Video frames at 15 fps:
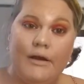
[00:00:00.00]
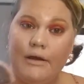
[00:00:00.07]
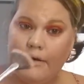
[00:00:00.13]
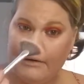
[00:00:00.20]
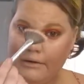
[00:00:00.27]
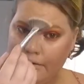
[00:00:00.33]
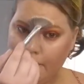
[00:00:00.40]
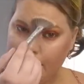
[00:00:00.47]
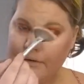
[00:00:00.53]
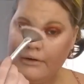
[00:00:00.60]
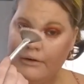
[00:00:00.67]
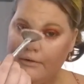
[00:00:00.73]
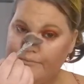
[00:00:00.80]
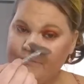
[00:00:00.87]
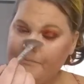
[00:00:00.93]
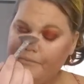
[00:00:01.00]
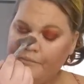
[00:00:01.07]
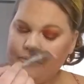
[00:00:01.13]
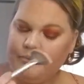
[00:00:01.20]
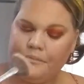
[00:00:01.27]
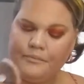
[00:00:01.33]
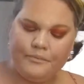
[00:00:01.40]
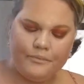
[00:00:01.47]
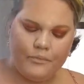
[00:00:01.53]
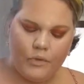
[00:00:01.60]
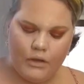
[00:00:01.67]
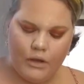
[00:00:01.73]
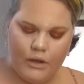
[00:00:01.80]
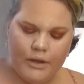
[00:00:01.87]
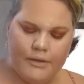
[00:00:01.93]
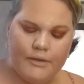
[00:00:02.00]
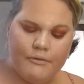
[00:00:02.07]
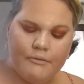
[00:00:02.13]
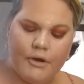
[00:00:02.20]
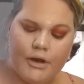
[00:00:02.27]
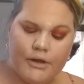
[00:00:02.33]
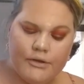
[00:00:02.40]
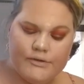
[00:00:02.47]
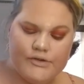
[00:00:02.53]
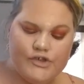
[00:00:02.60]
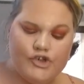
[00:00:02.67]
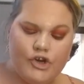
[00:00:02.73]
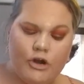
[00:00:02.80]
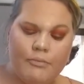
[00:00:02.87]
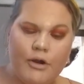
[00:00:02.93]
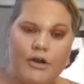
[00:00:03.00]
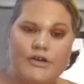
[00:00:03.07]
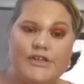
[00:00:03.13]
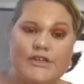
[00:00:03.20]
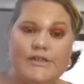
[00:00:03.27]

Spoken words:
And then we're going to use Starburst on the Cupid's bow.